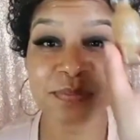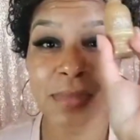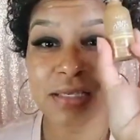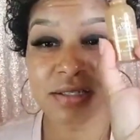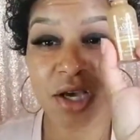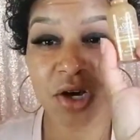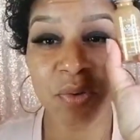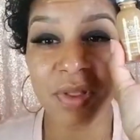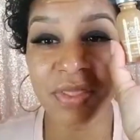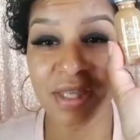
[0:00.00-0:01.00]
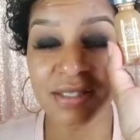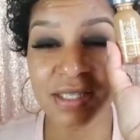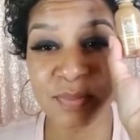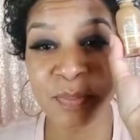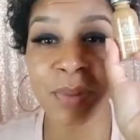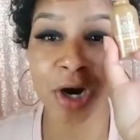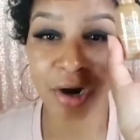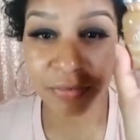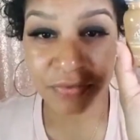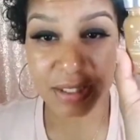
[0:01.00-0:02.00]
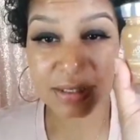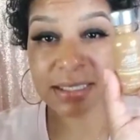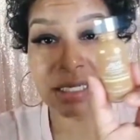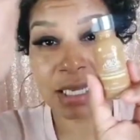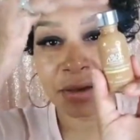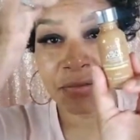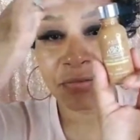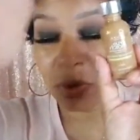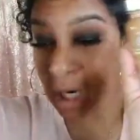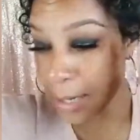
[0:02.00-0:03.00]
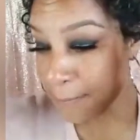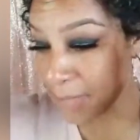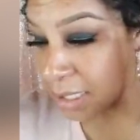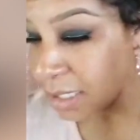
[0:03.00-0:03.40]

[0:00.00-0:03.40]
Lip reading: So this is perfect for me.